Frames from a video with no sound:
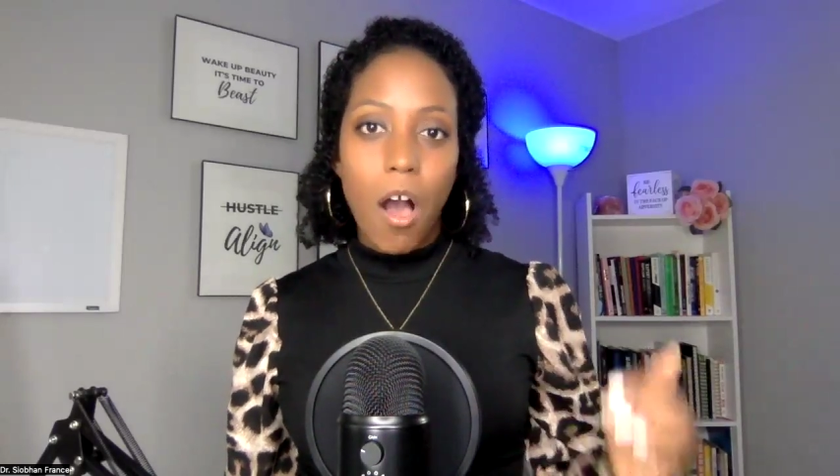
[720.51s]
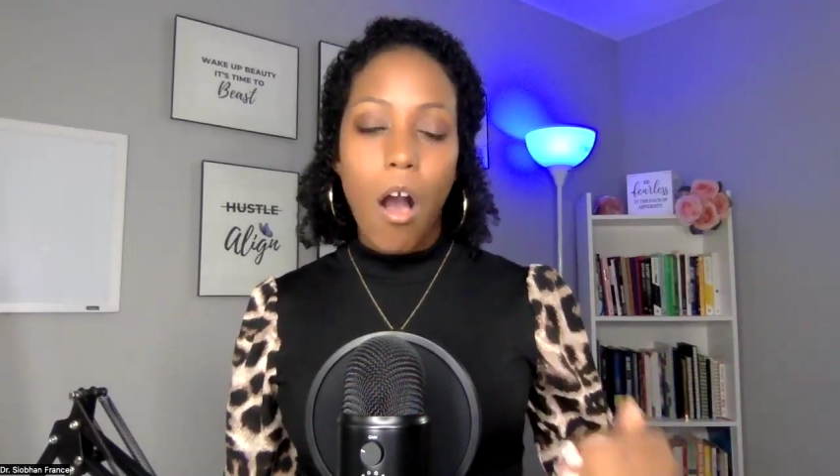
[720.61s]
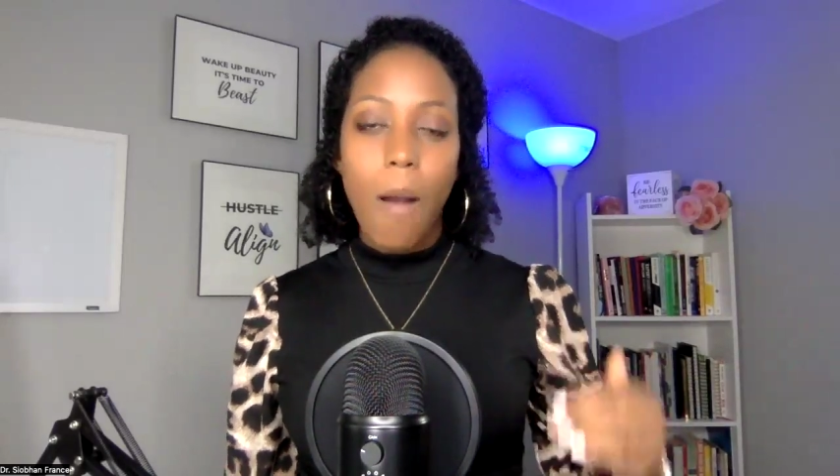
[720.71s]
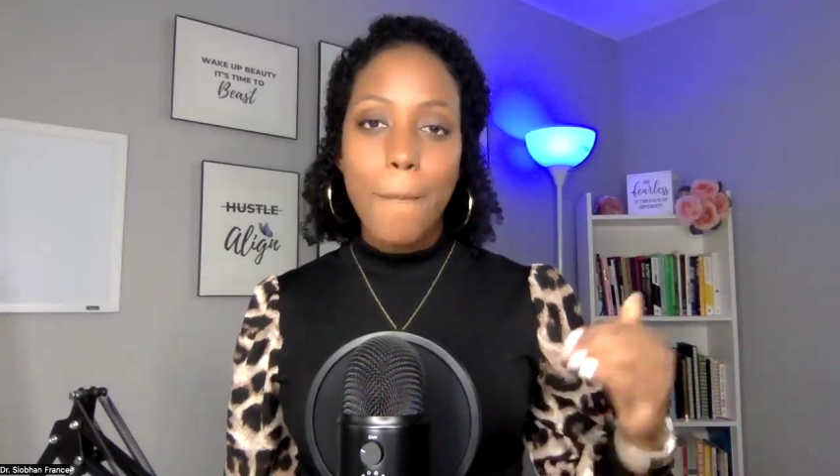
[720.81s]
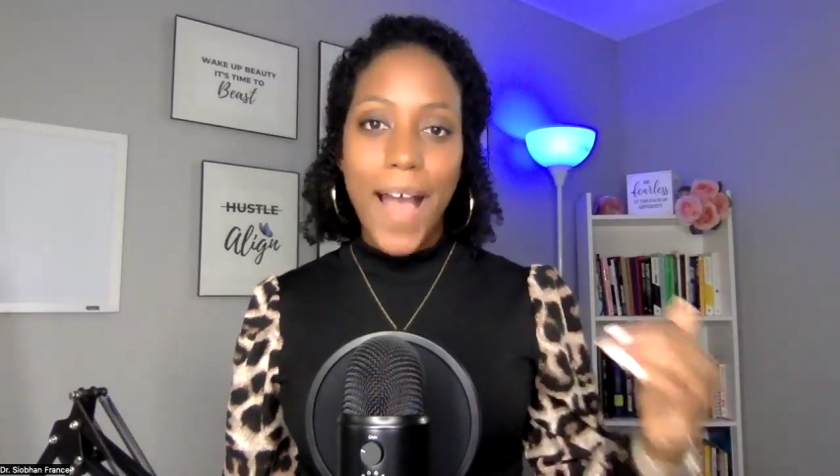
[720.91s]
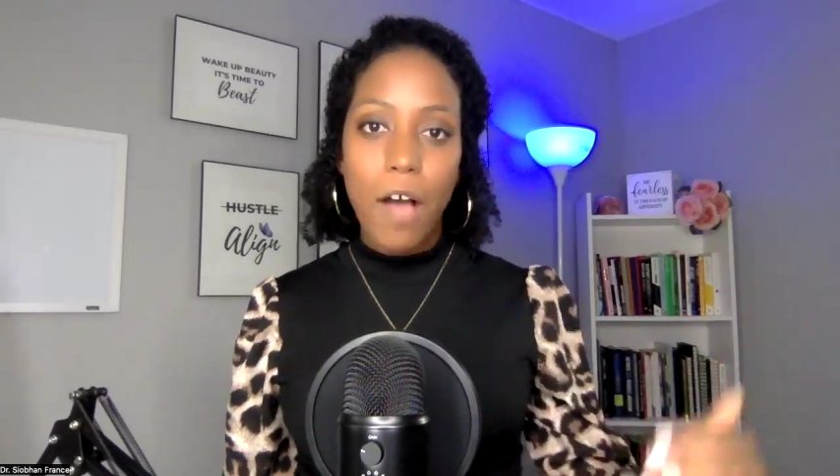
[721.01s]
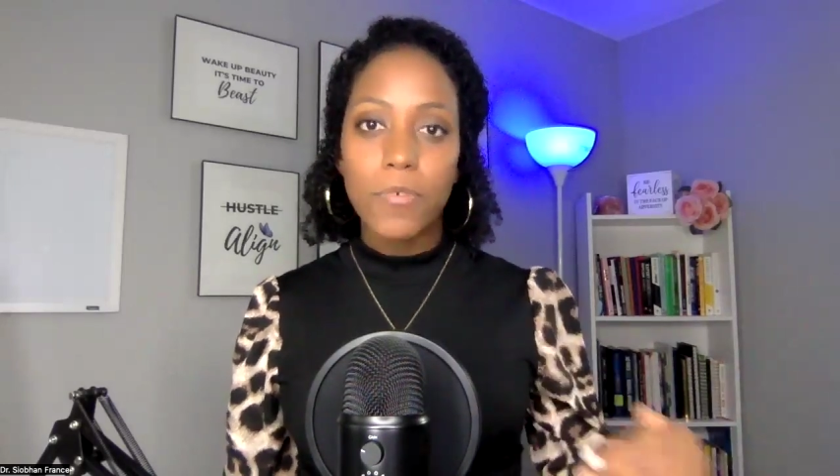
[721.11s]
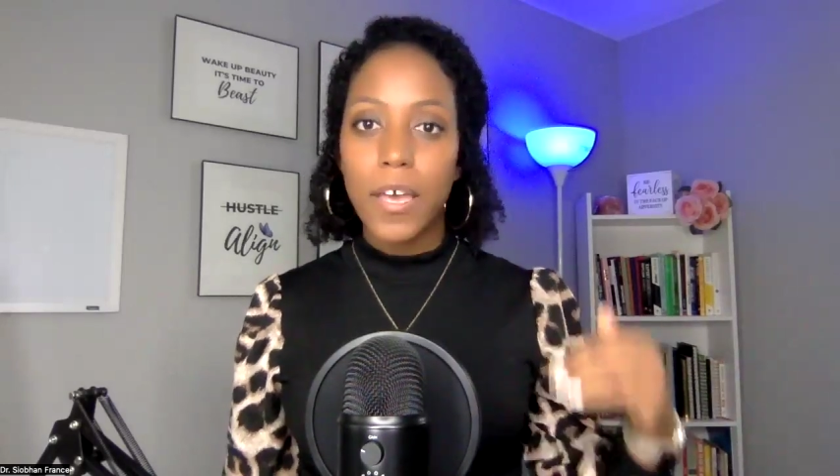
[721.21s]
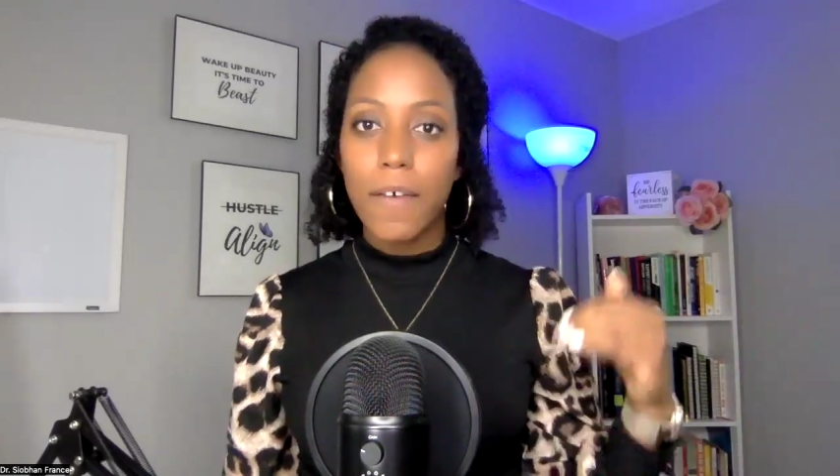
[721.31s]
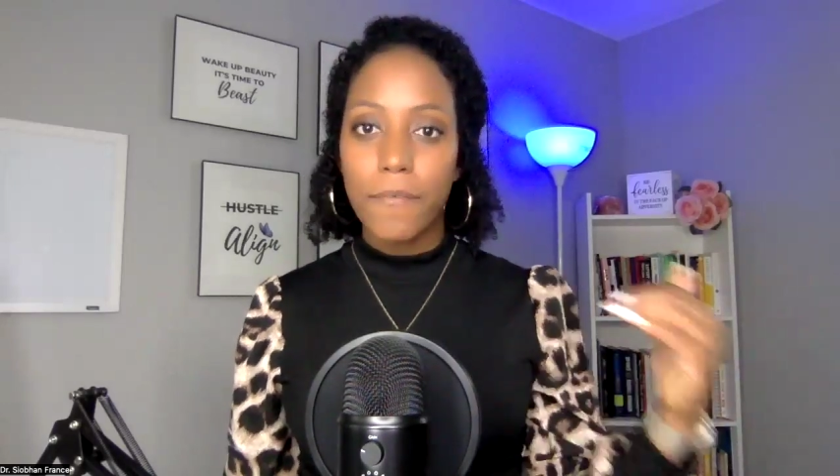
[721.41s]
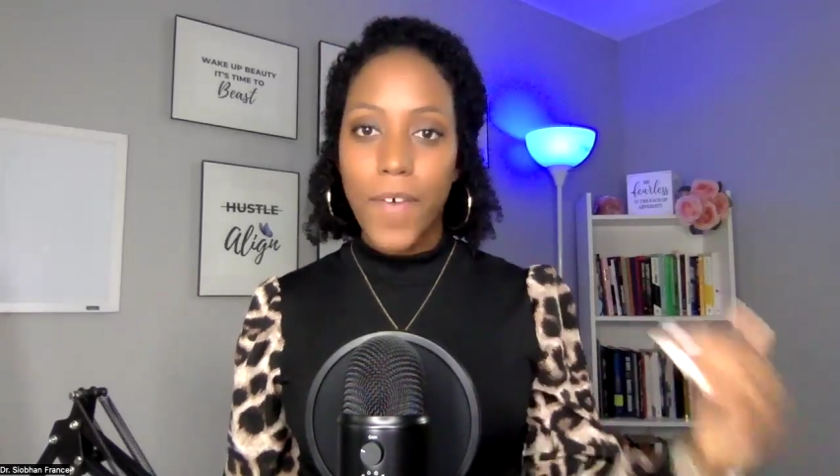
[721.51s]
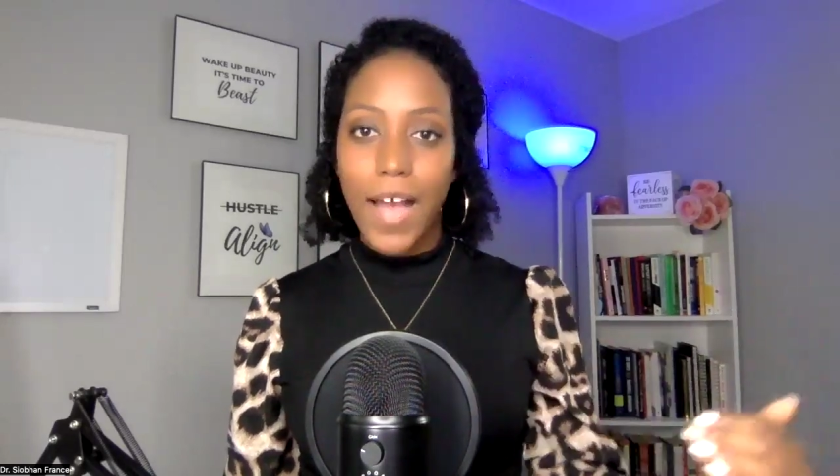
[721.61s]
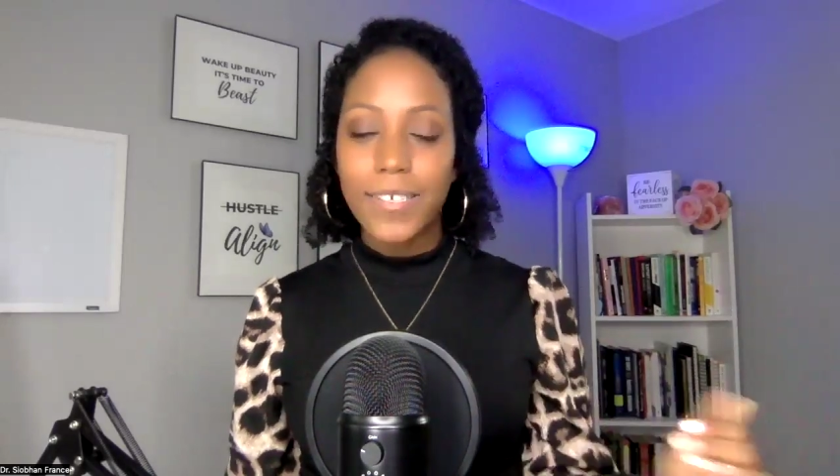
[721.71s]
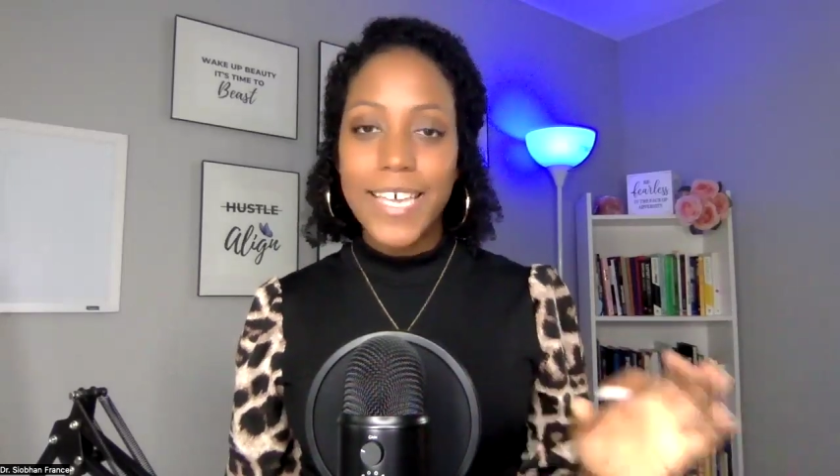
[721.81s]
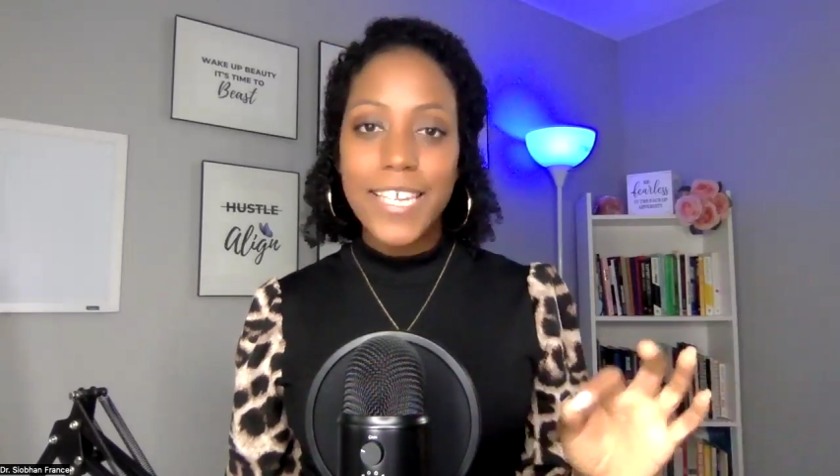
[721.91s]
compounding
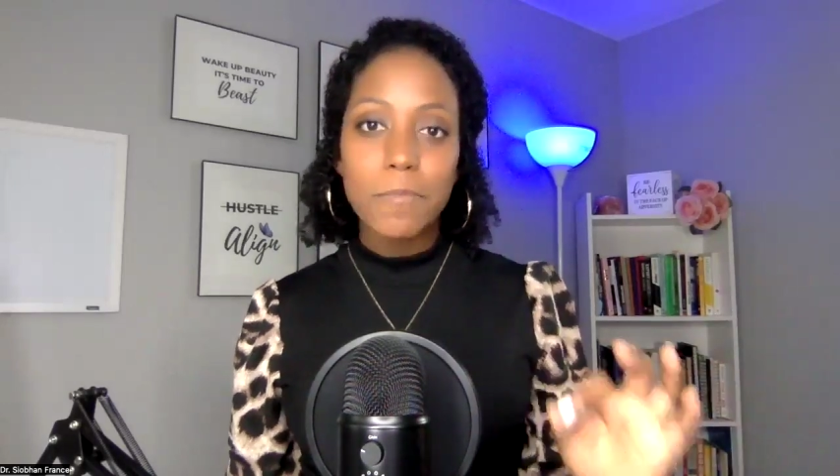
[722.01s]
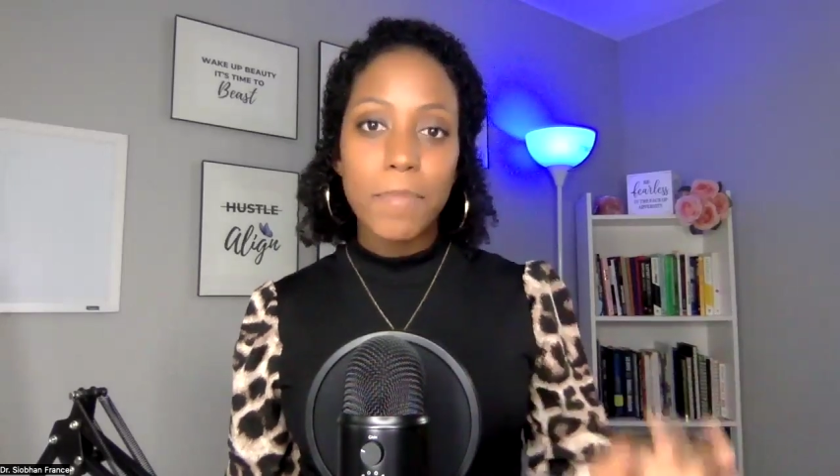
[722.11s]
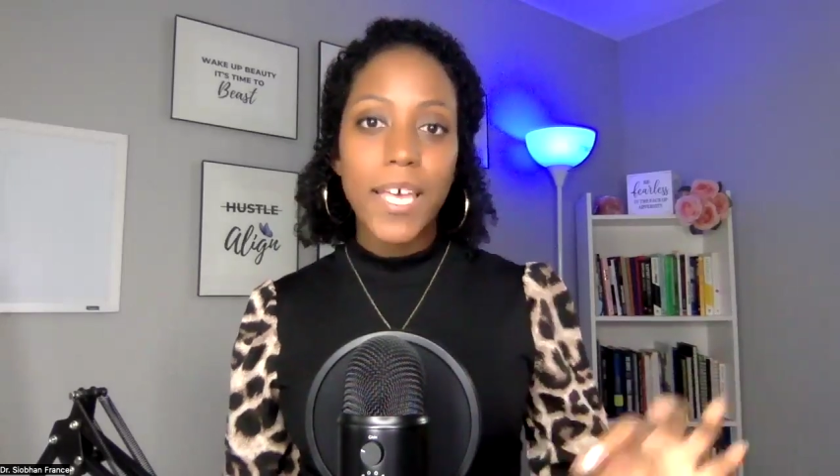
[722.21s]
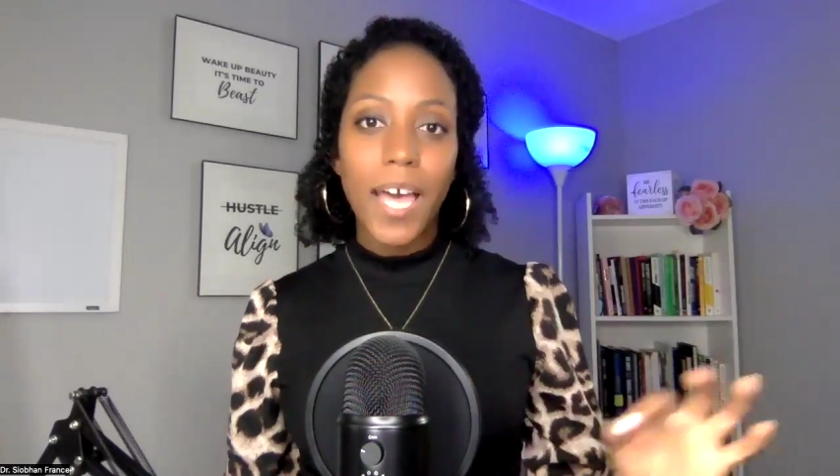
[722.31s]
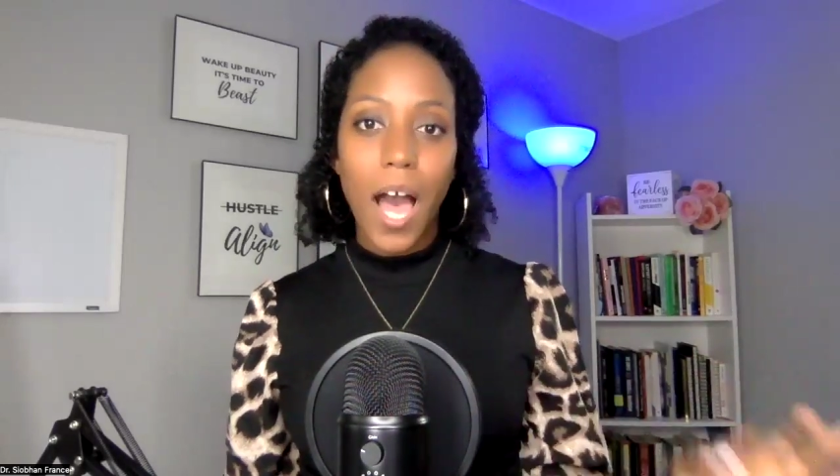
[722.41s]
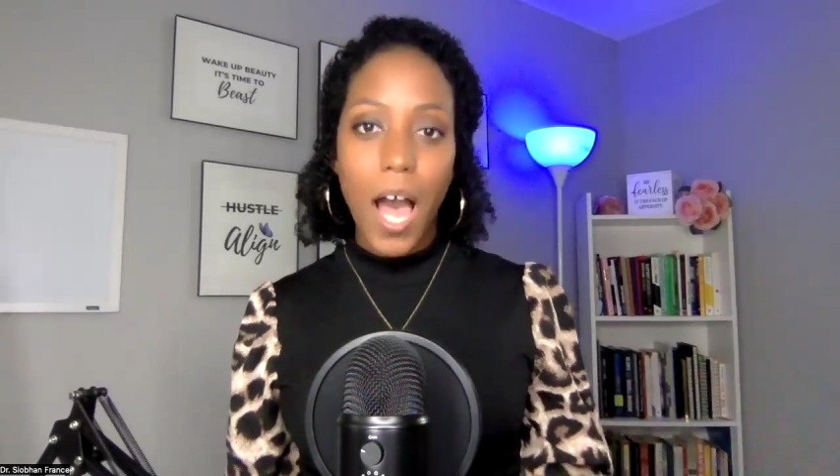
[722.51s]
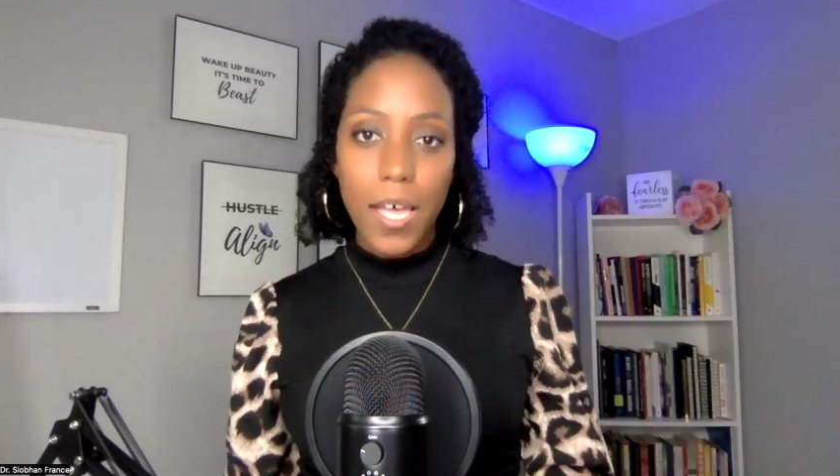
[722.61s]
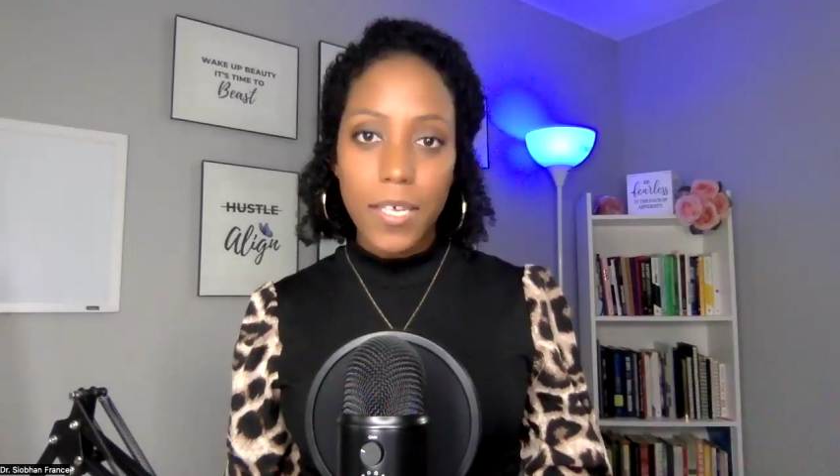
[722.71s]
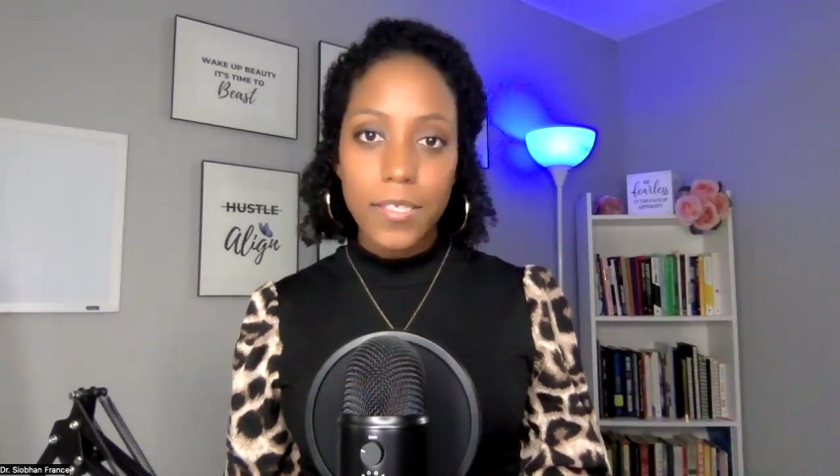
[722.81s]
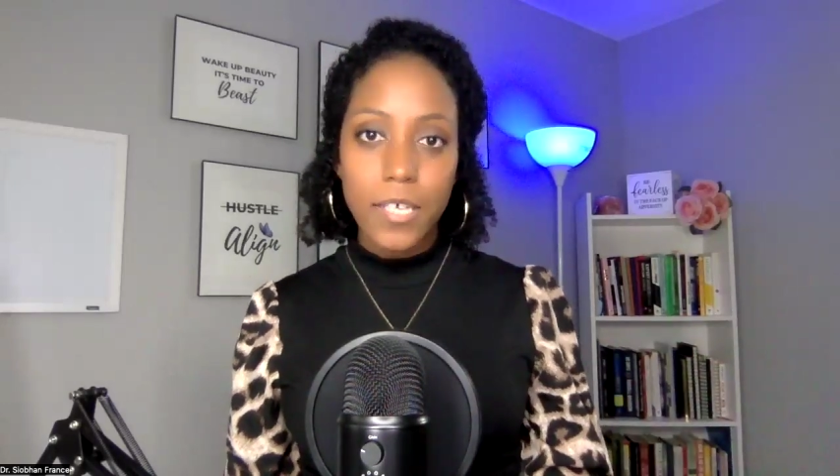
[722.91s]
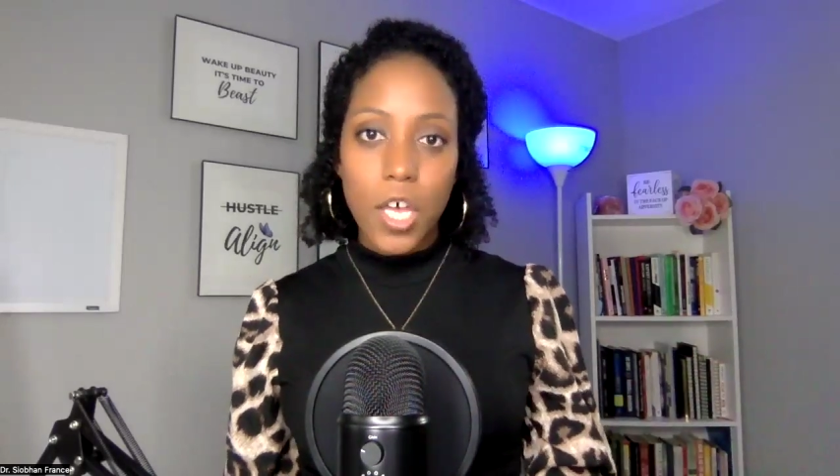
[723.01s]
effect. It is because